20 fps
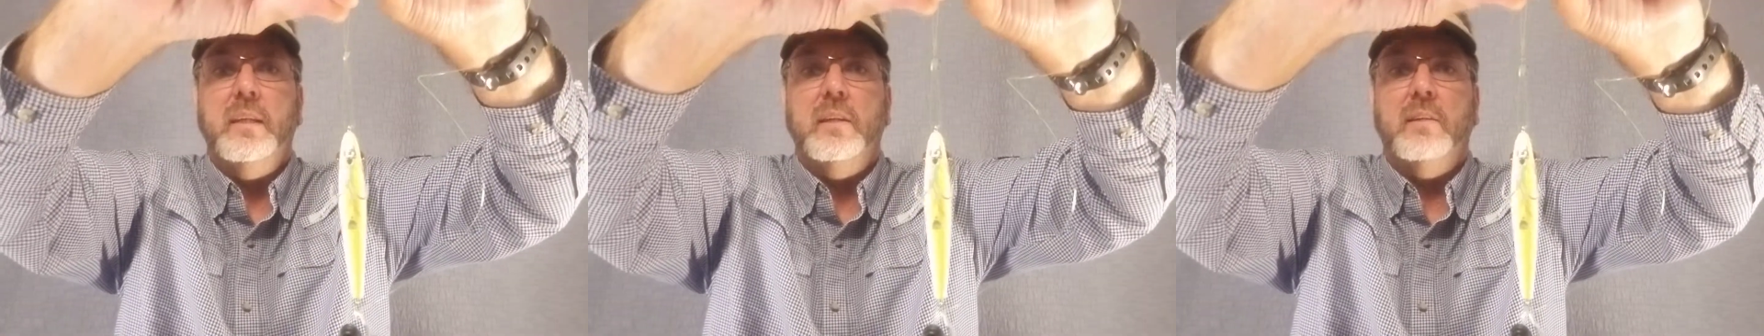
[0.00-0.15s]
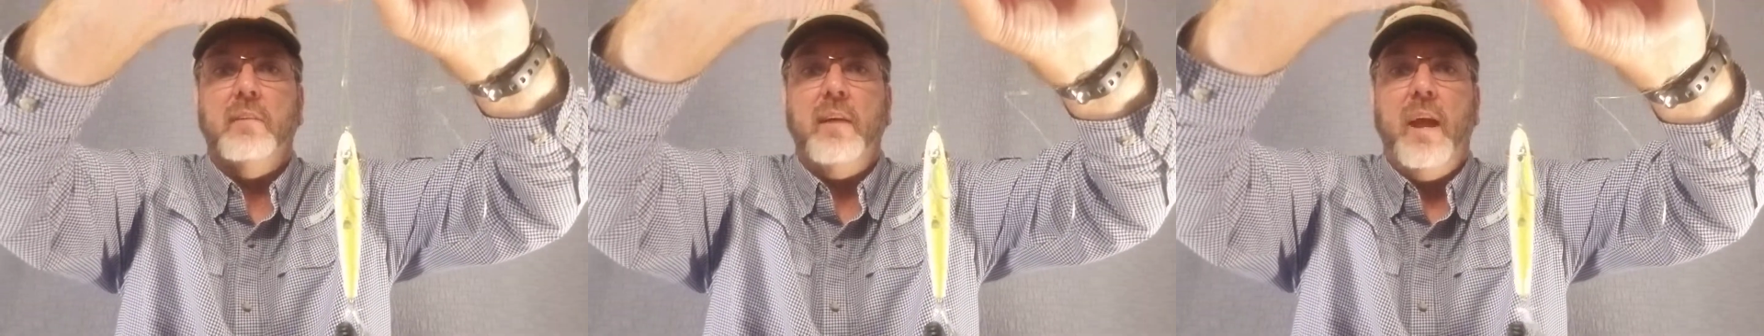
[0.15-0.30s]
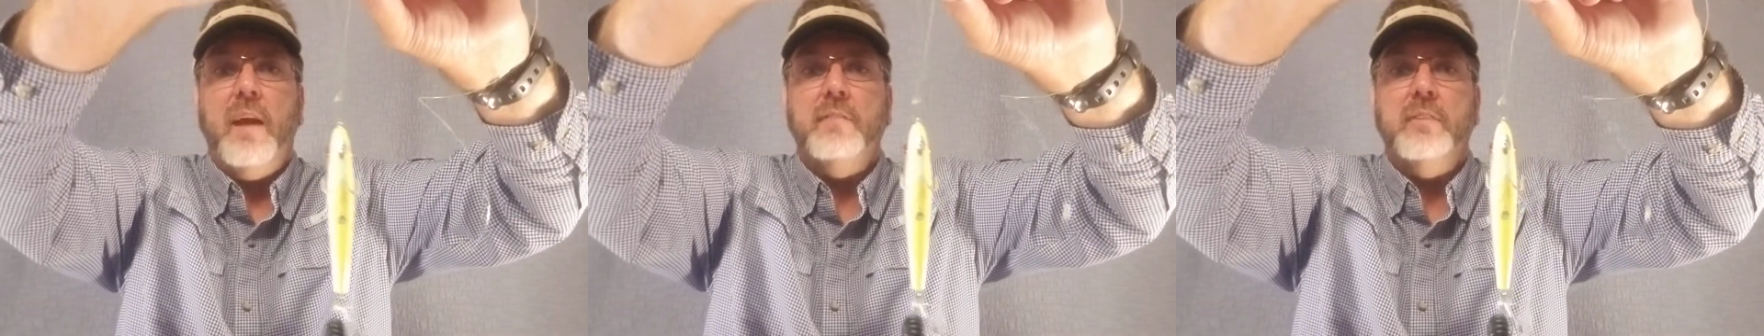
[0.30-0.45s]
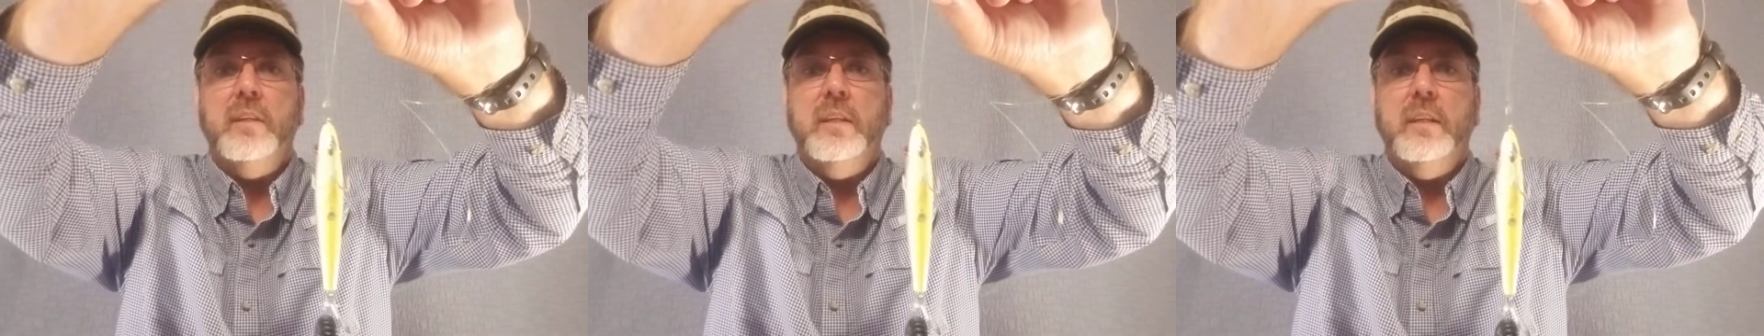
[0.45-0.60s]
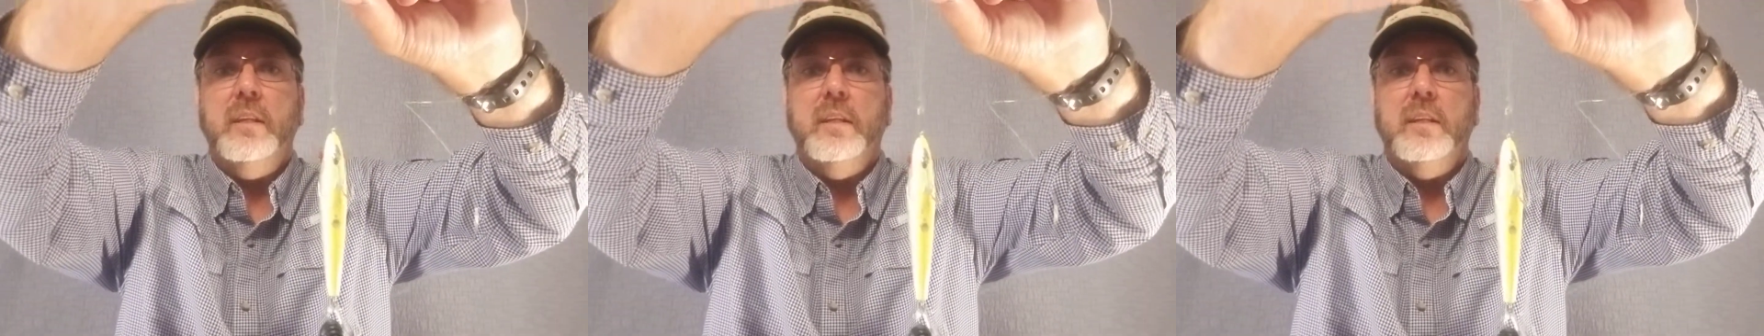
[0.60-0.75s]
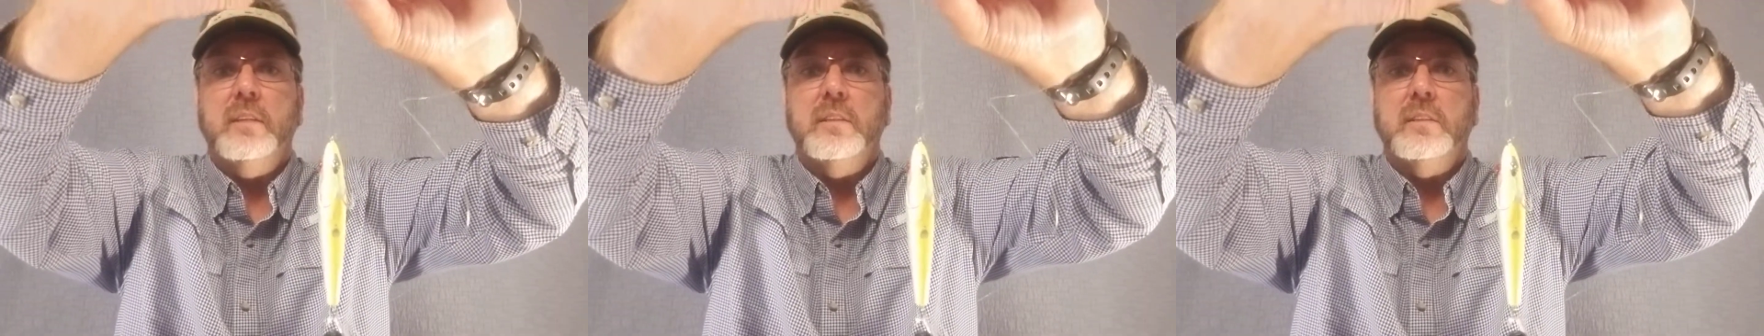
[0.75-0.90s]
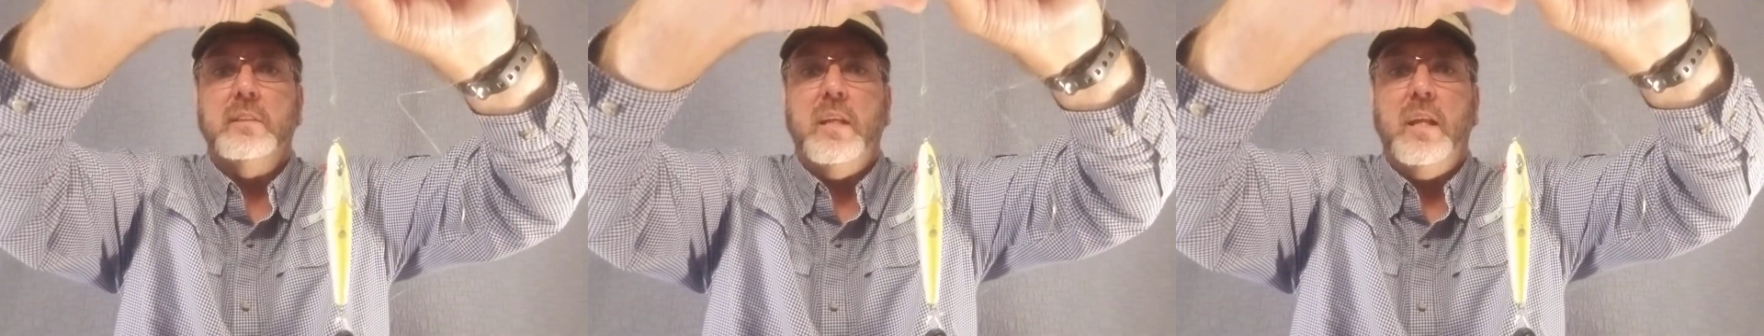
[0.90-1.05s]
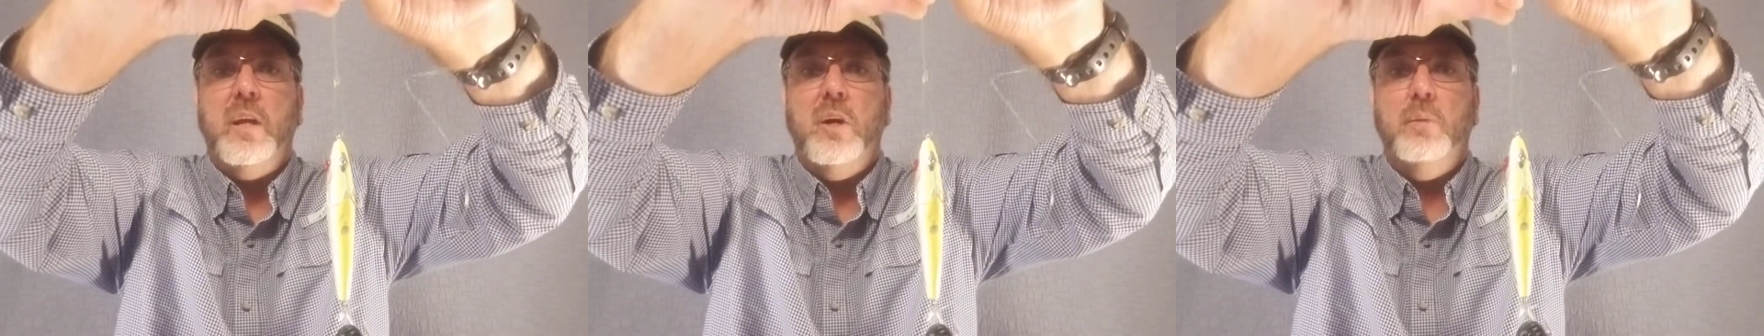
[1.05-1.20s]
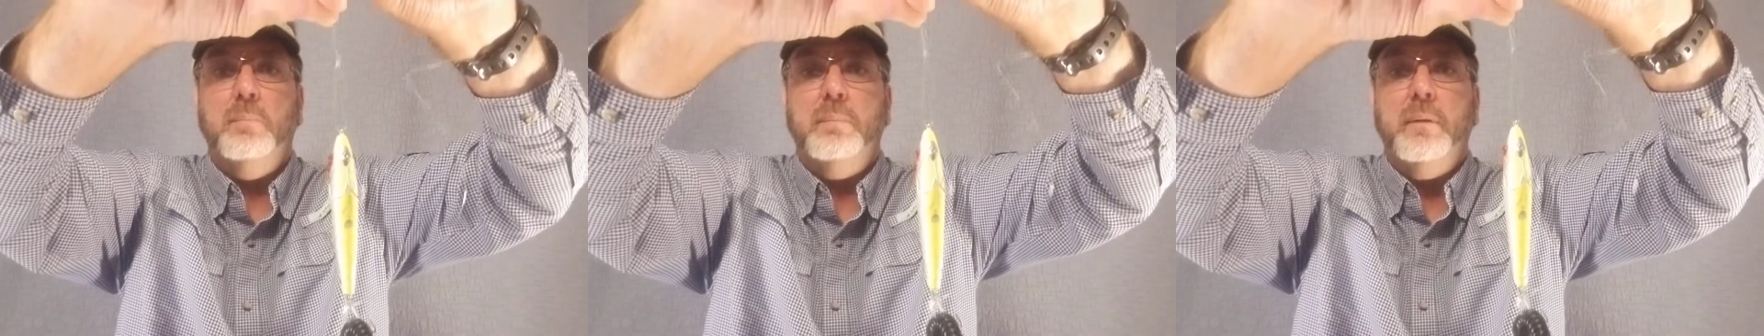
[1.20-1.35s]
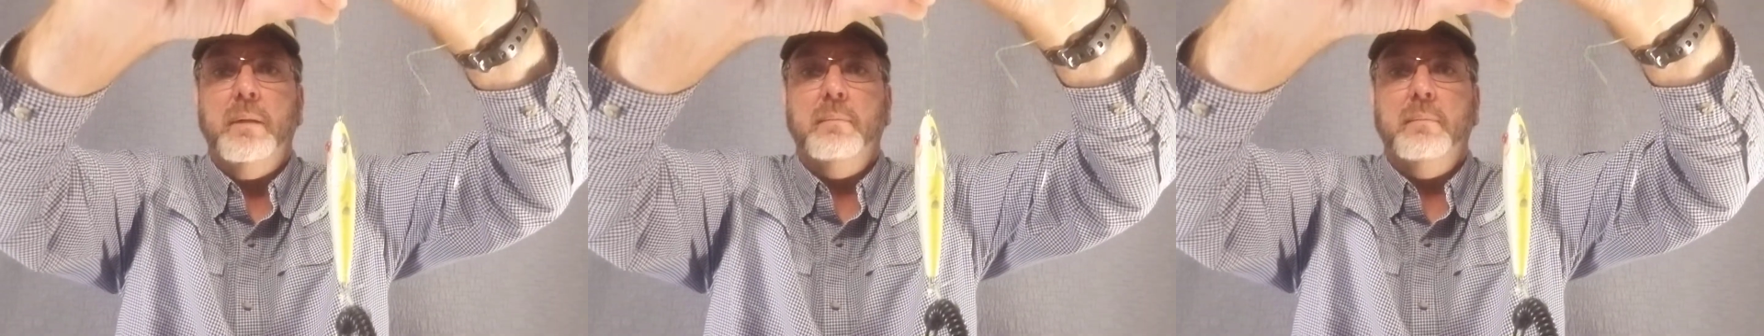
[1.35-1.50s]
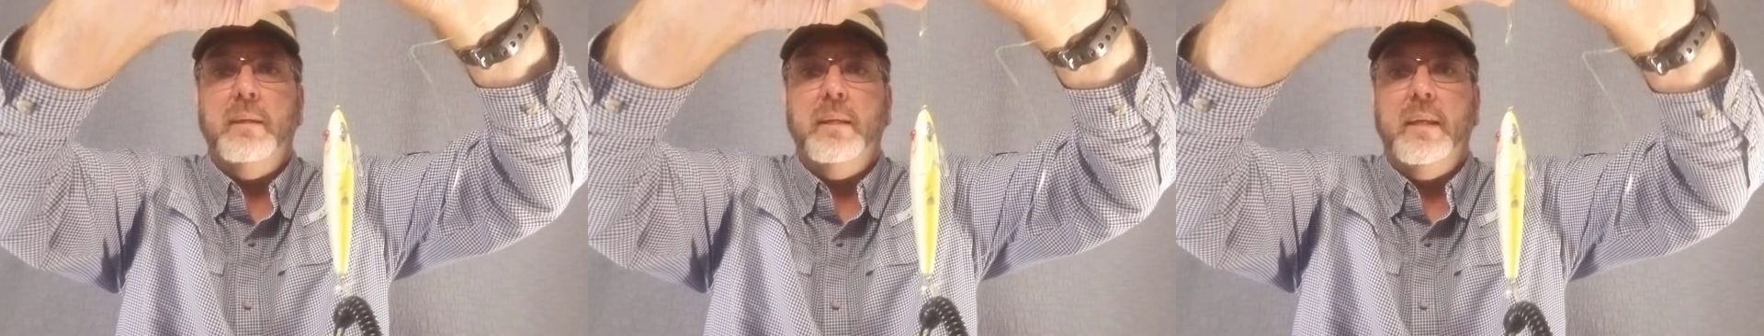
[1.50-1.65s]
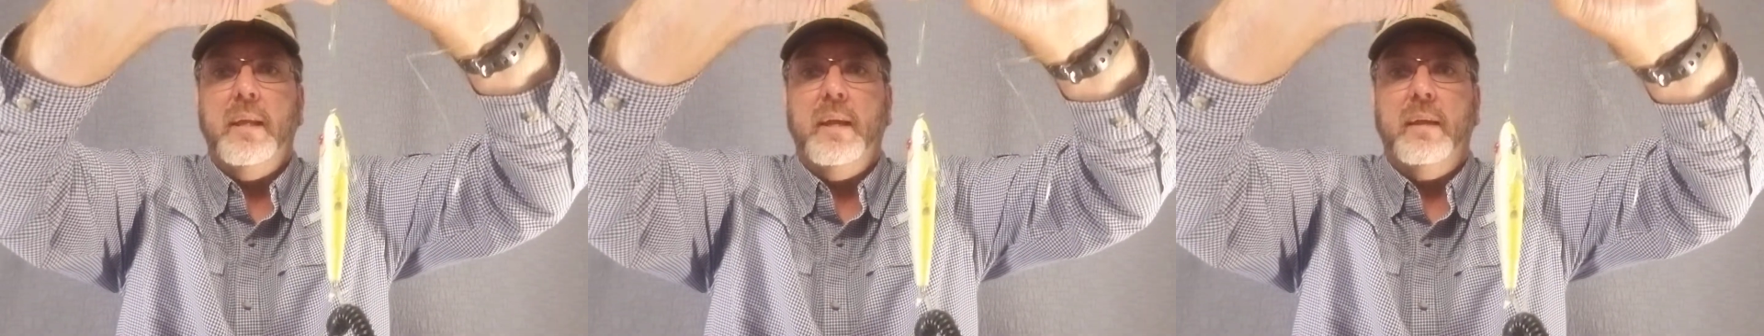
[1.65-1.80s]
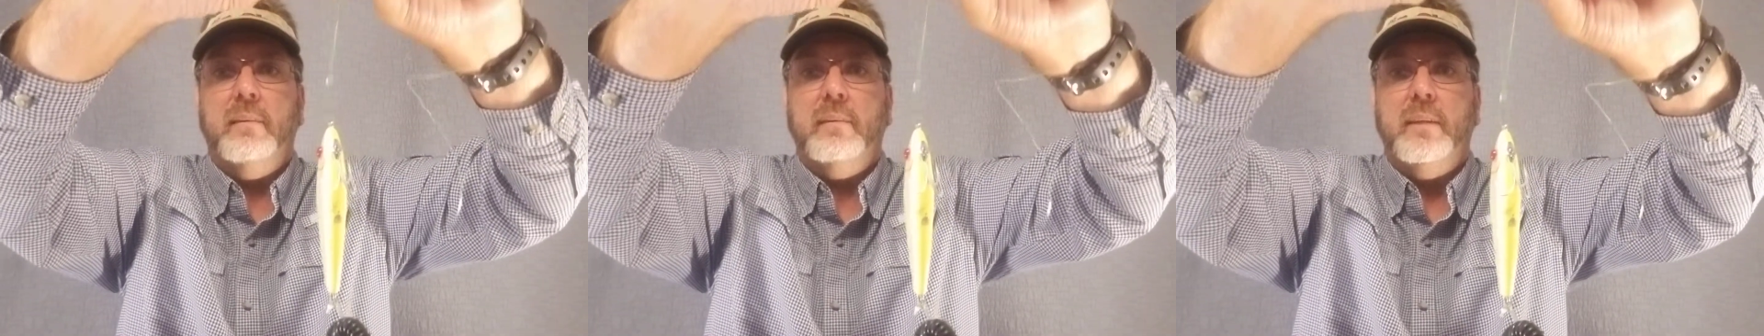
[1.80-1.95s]
gravity is helping
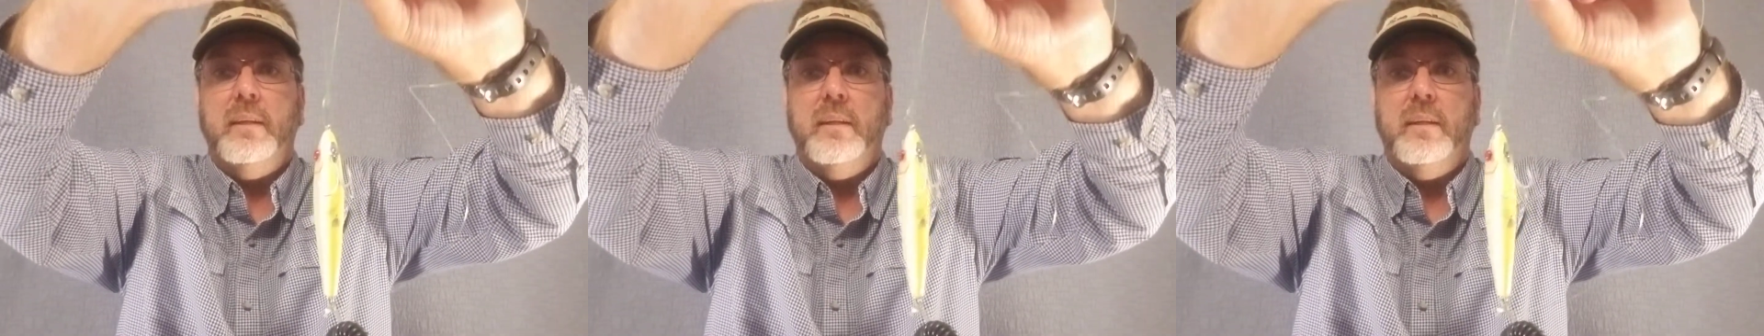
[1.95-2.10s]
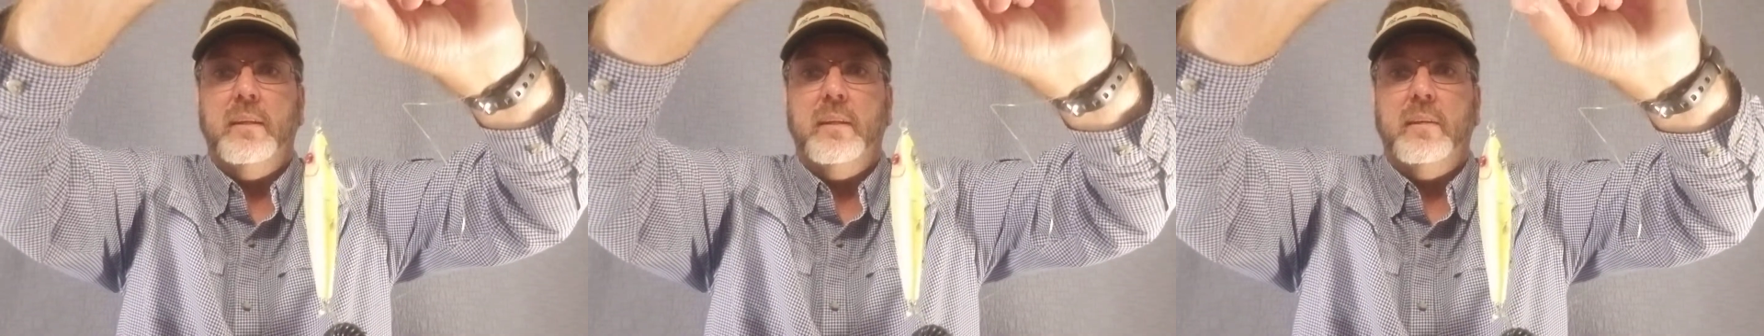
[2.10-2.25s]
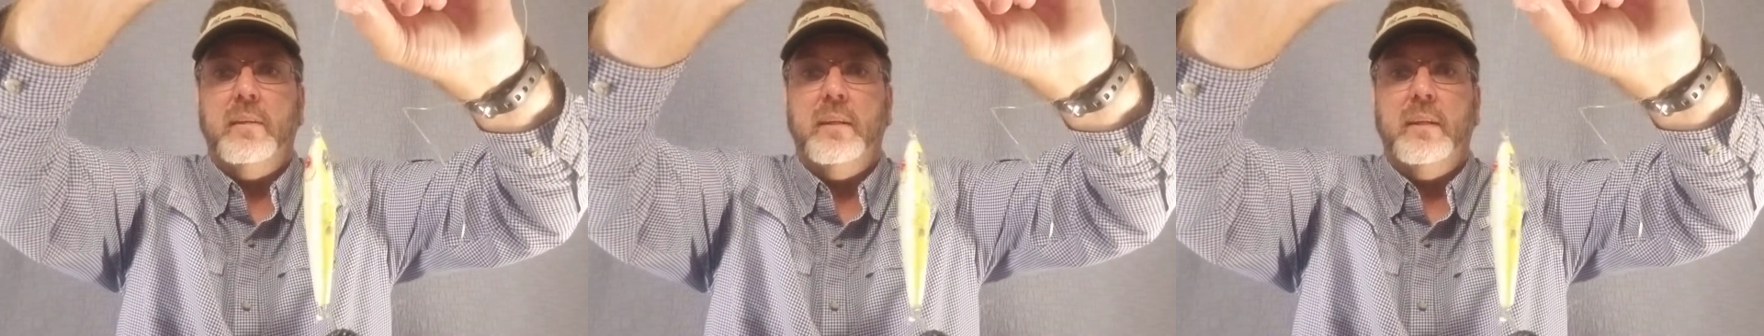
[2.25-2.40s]
me out here,